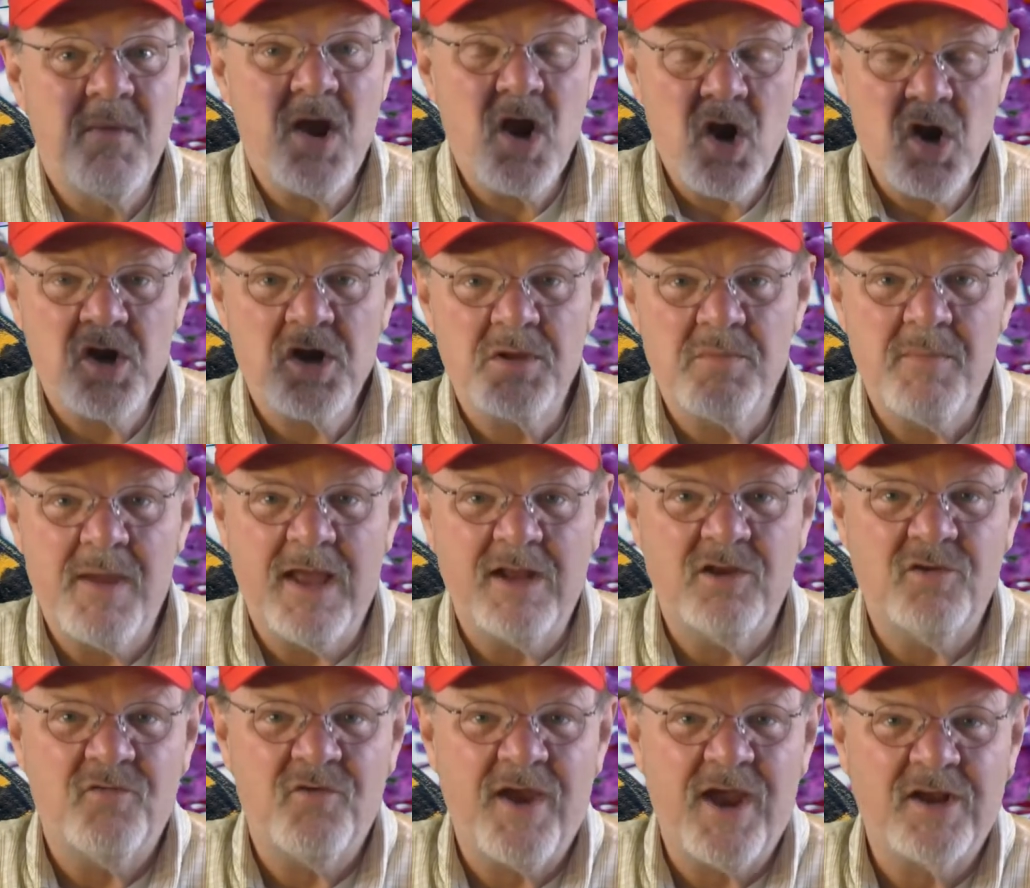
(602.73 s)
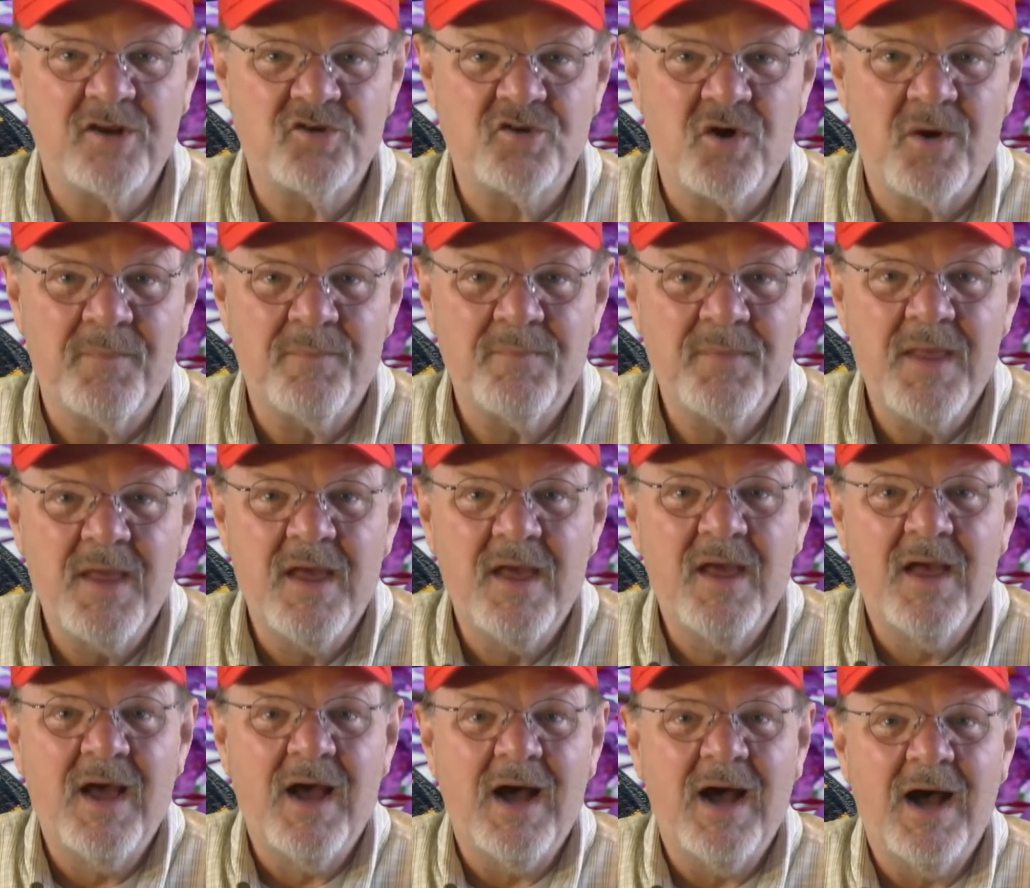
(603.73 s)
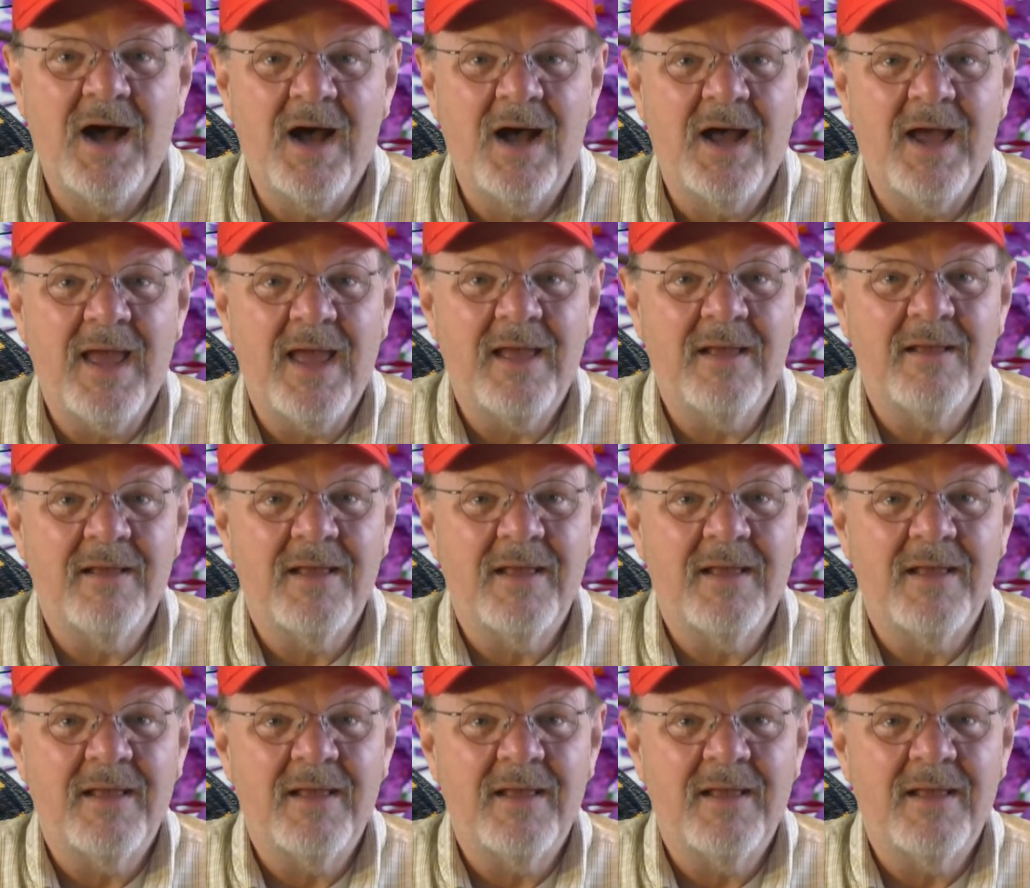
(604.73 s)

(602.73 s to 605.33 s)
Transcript: an American manufacturer. Uh,